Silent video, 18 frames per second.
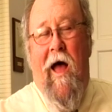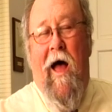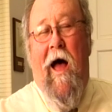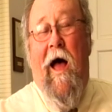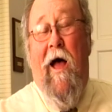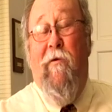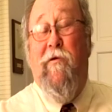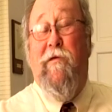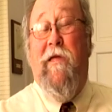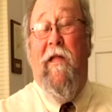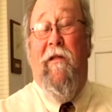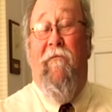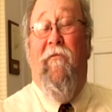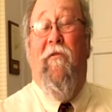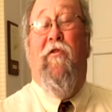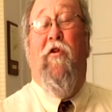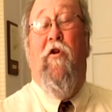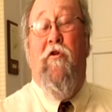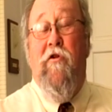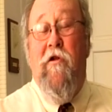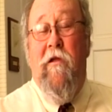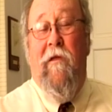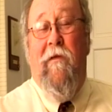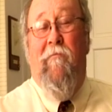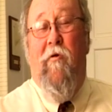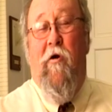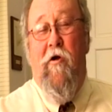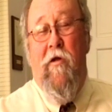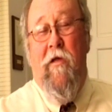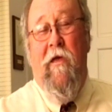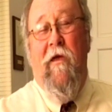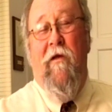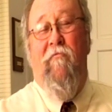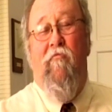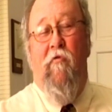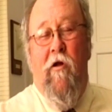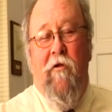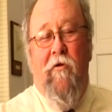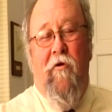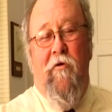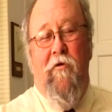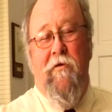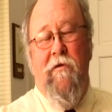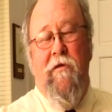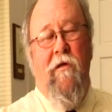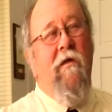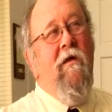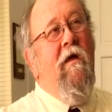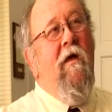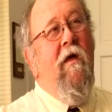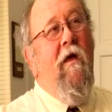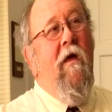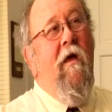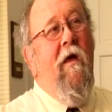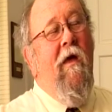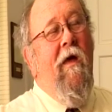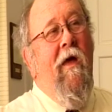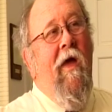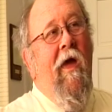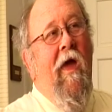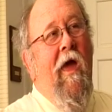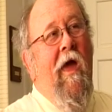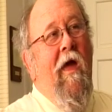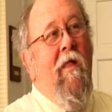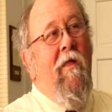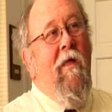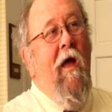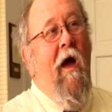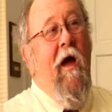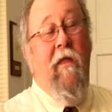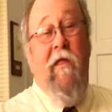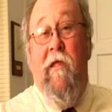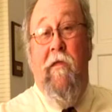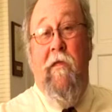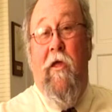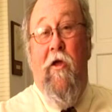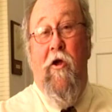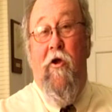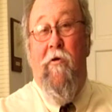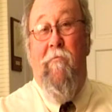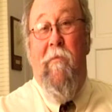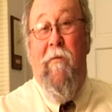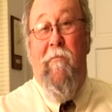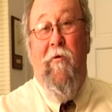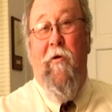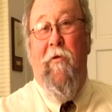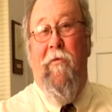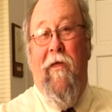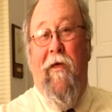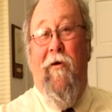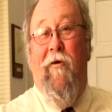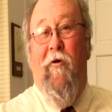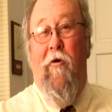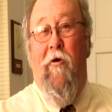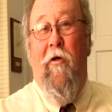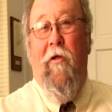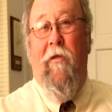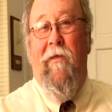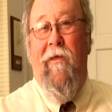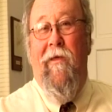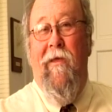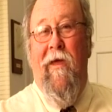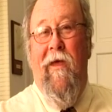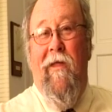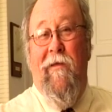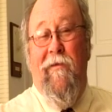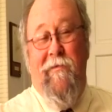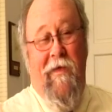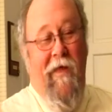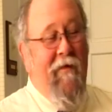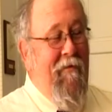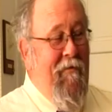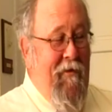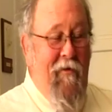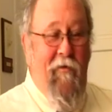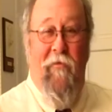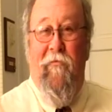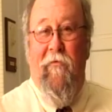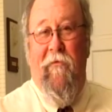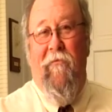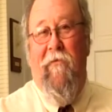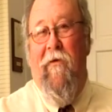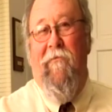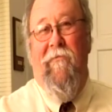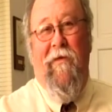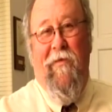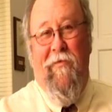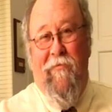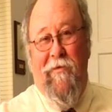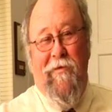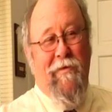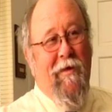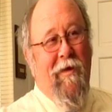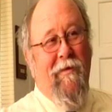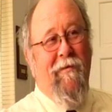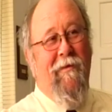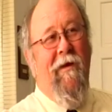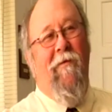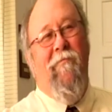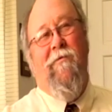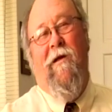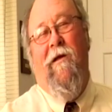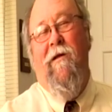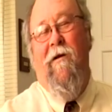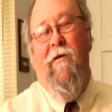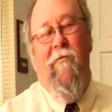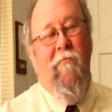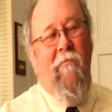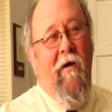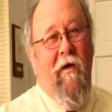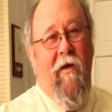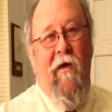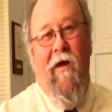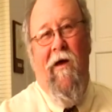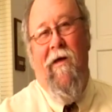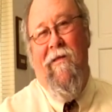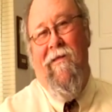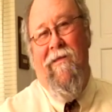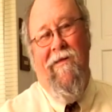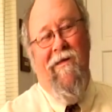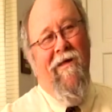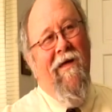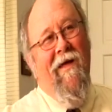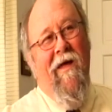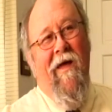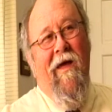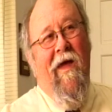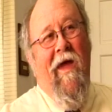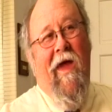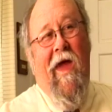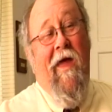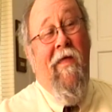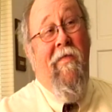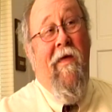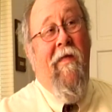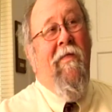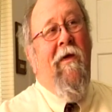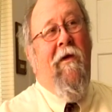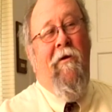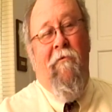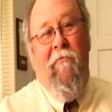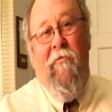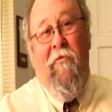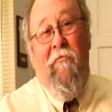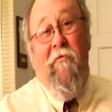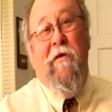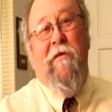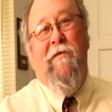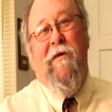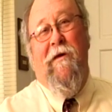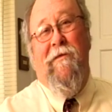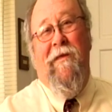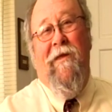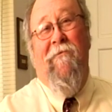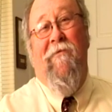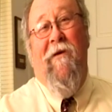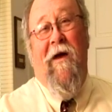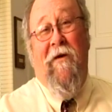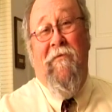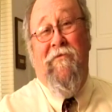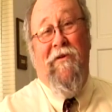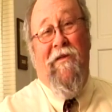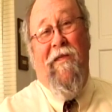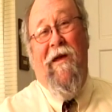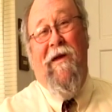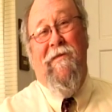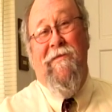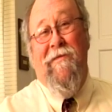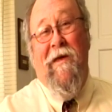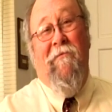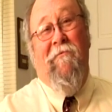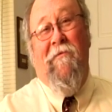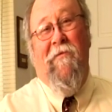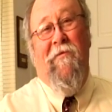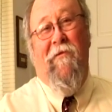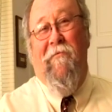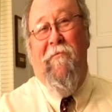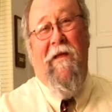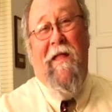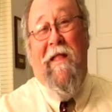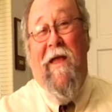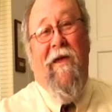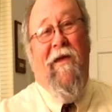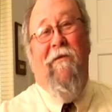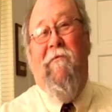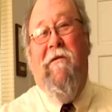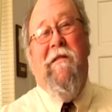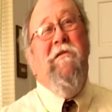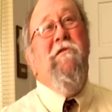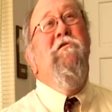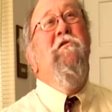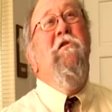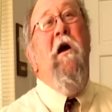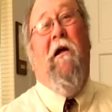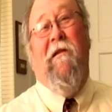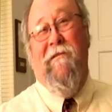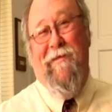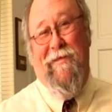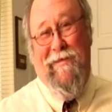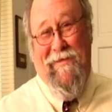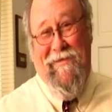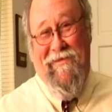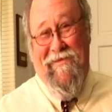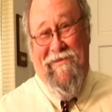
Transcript: I was at a fraternity party at Rutgers, and I didn't hear my birthday called. And it's getting, 3:50, 3:60. I'm saying, oh my God. And then they go 3:65, July 7th, and I went nuts.